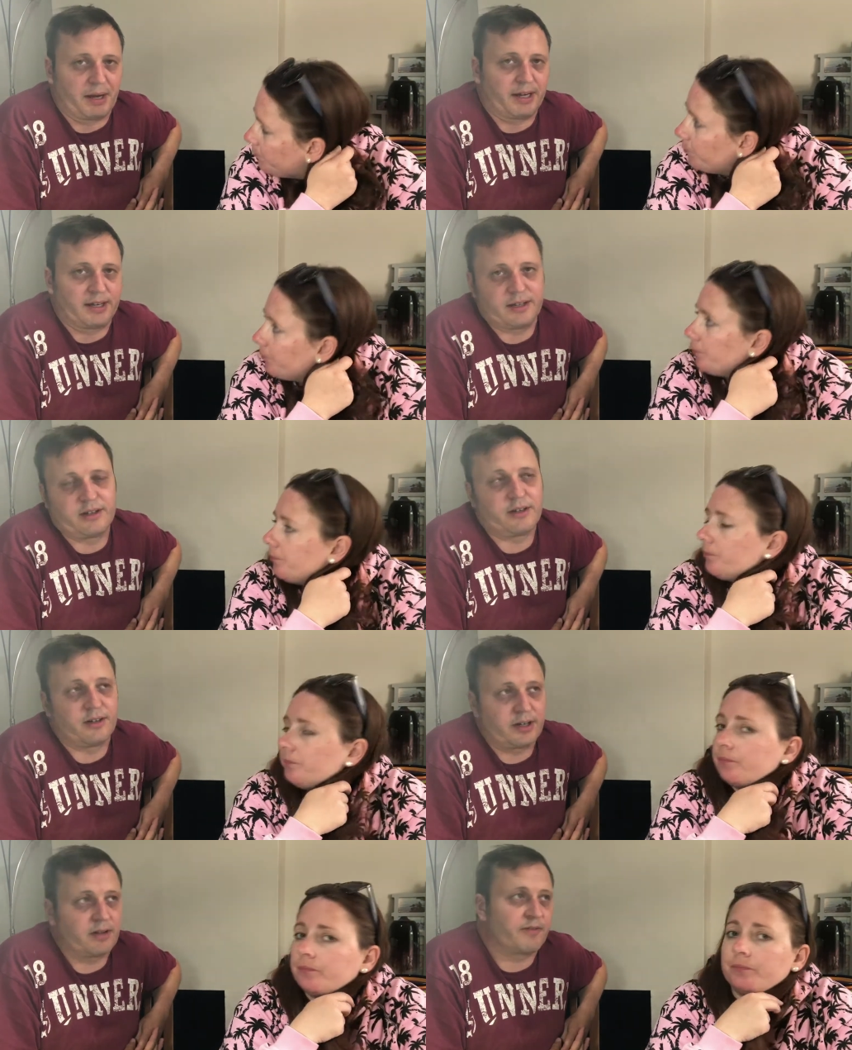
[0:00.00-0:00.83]
Speaker 1: banking, oh,
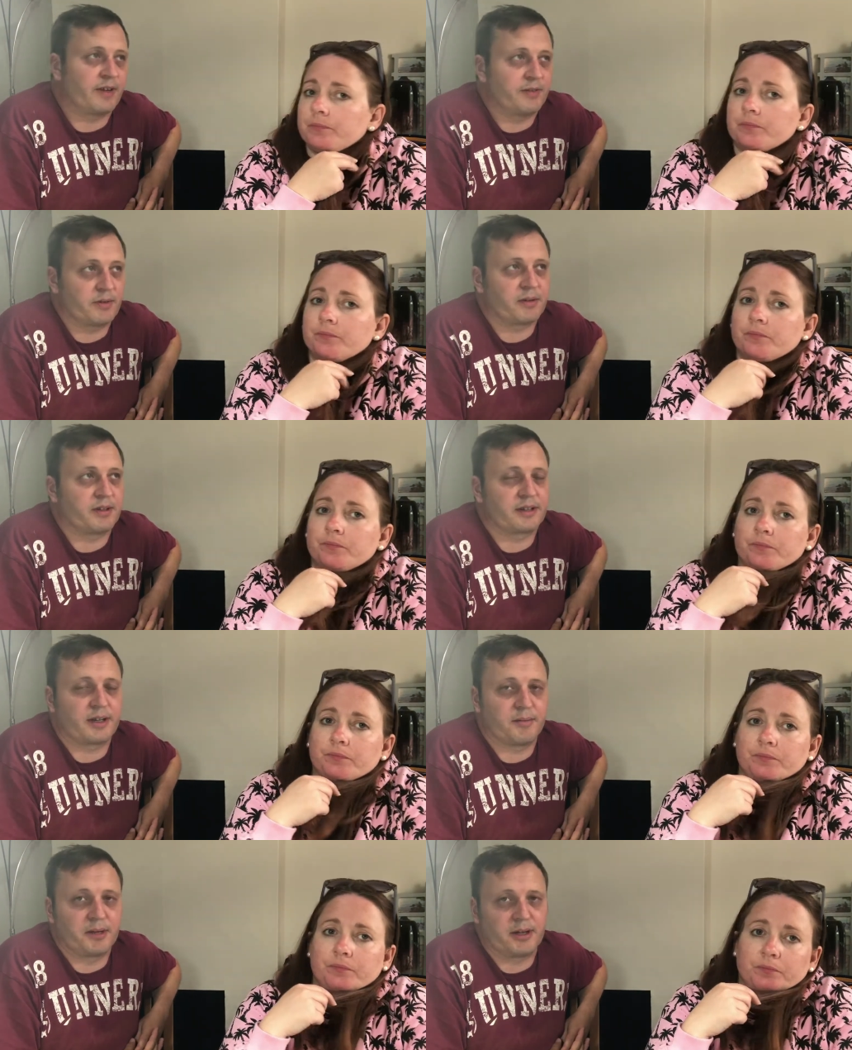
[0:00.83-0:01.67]
our favourite one's
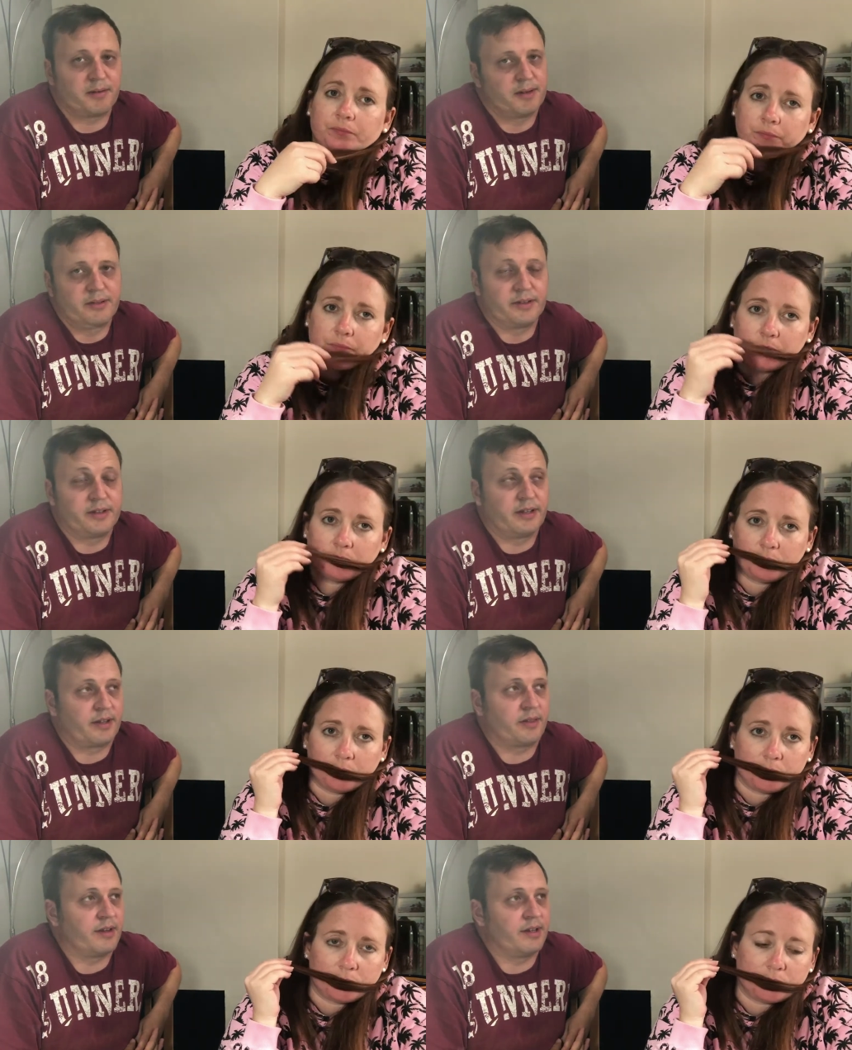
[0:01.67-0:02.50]
coming up, and there was
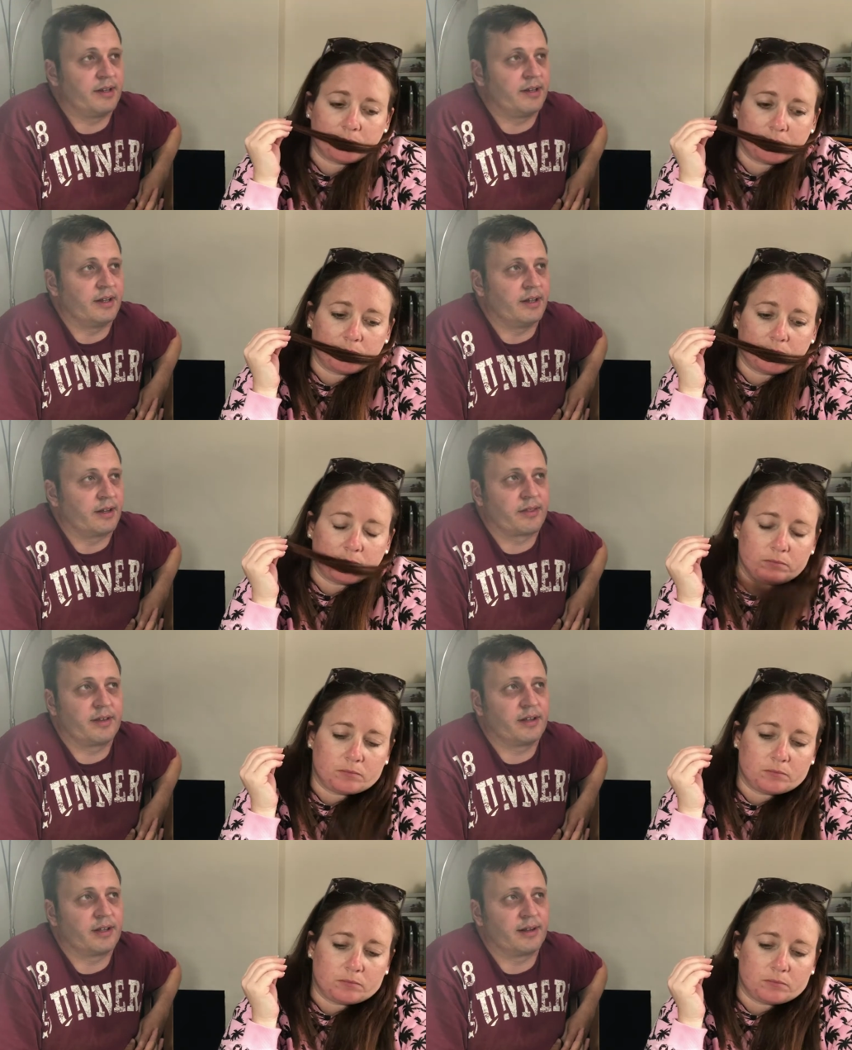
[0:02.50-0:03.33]
nothing in there,
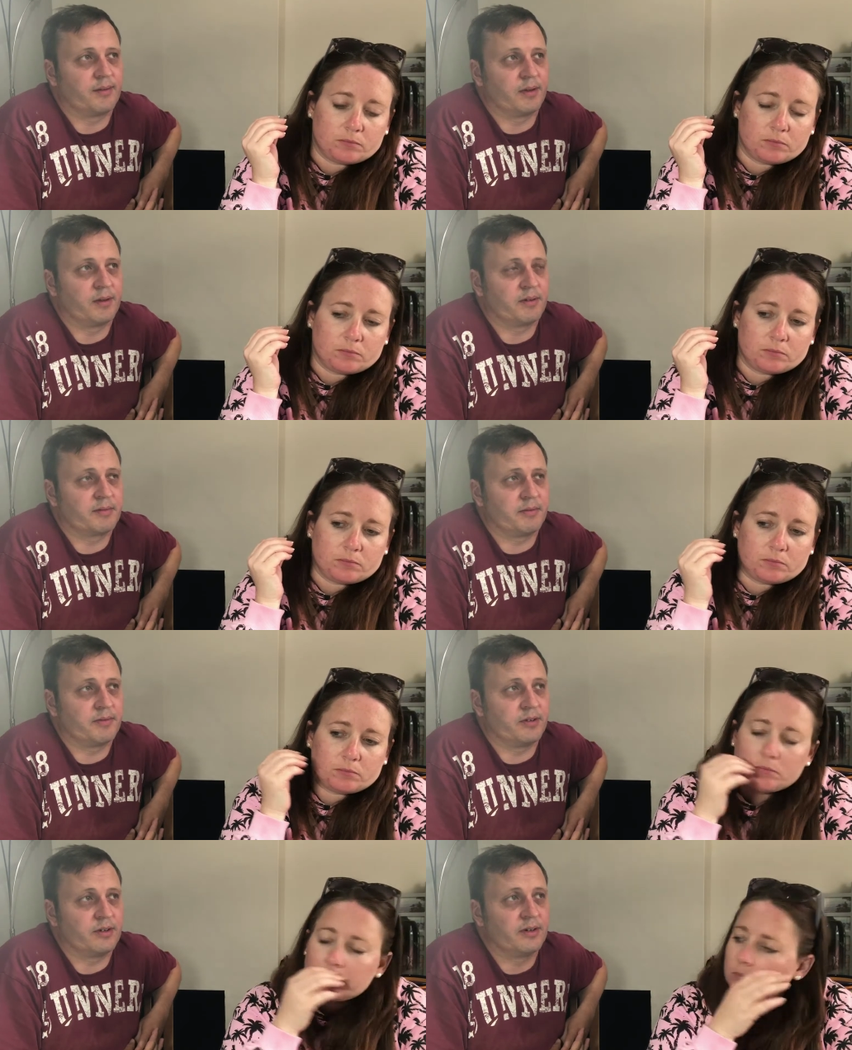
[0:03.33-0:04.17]
nothing like what there was
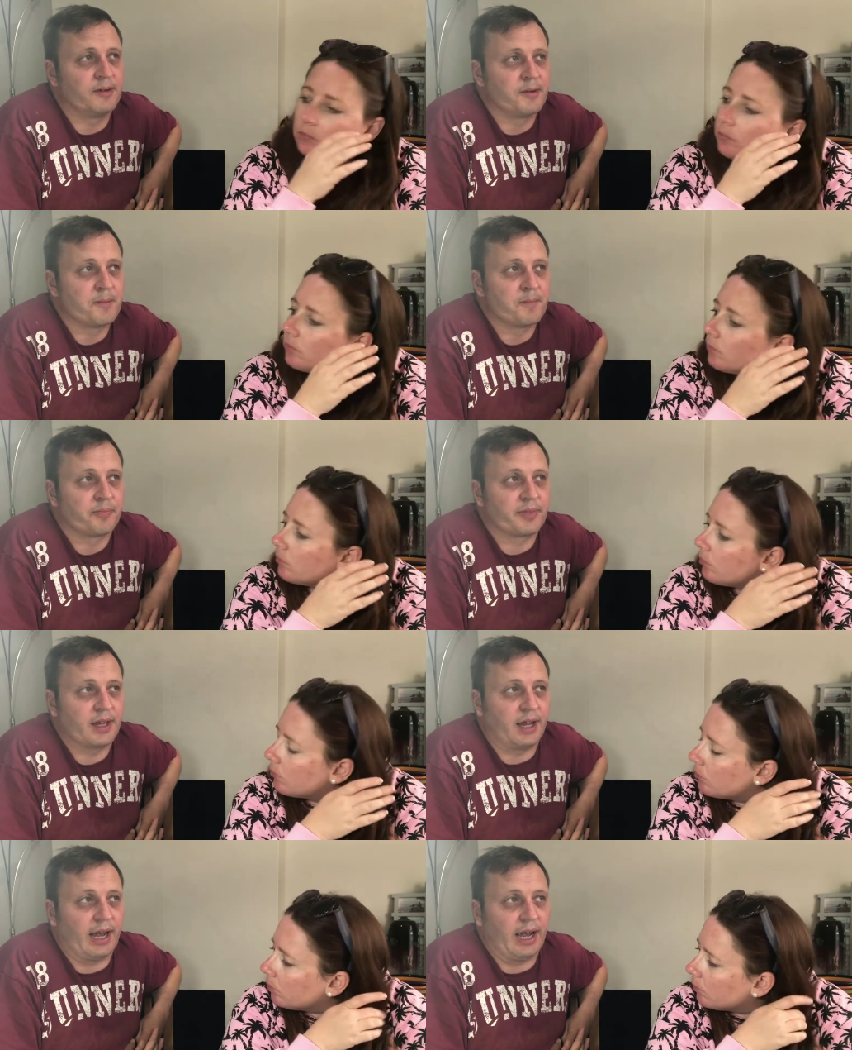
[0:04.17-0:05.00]
before.
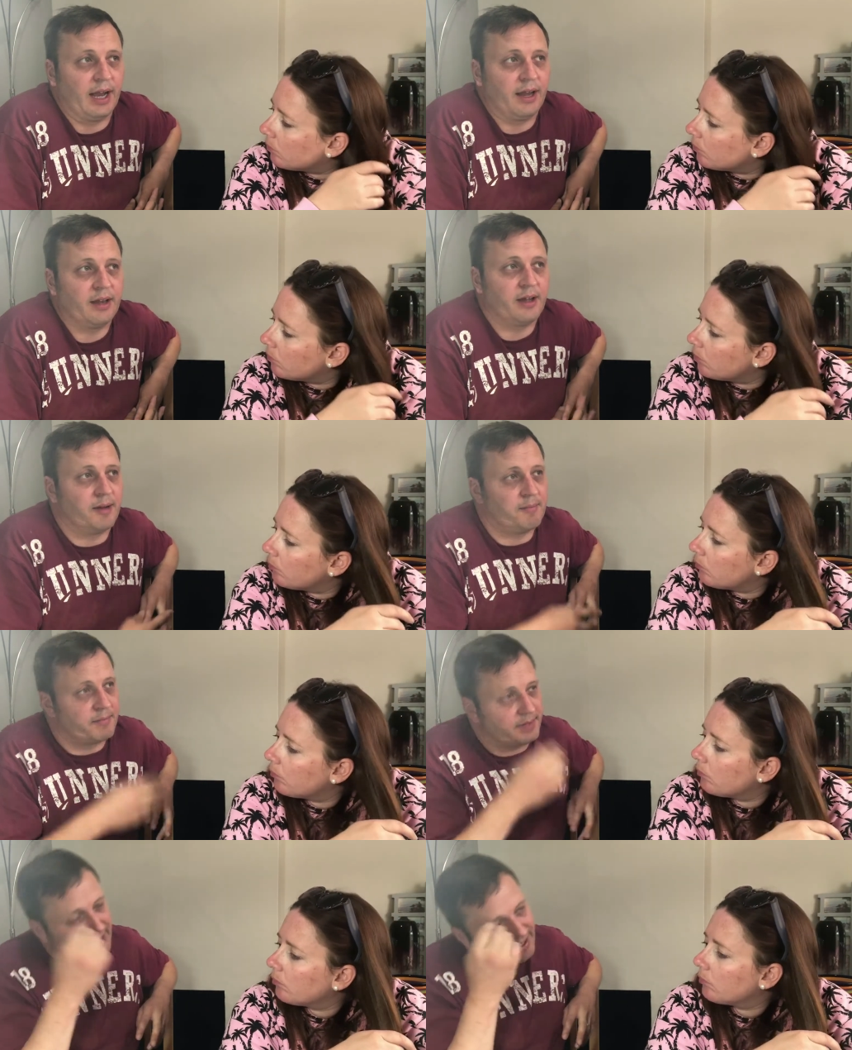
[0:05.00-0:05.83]
And
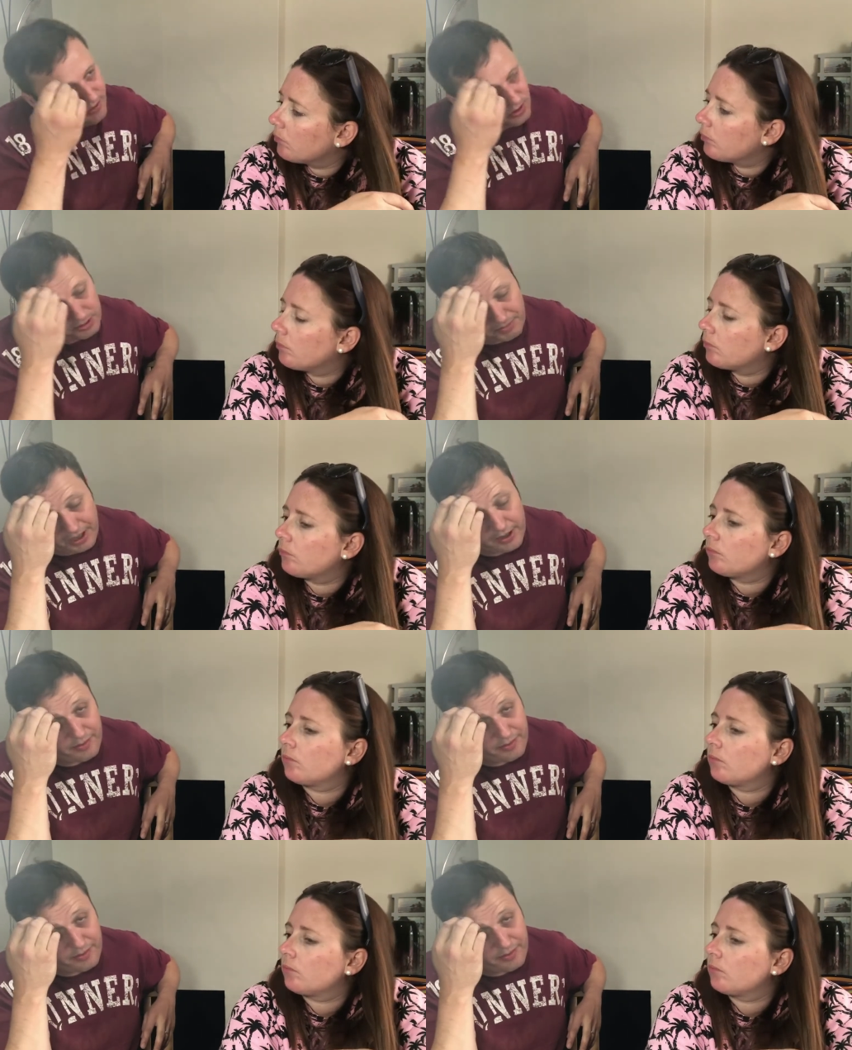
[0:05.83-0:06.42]
yeah, talking about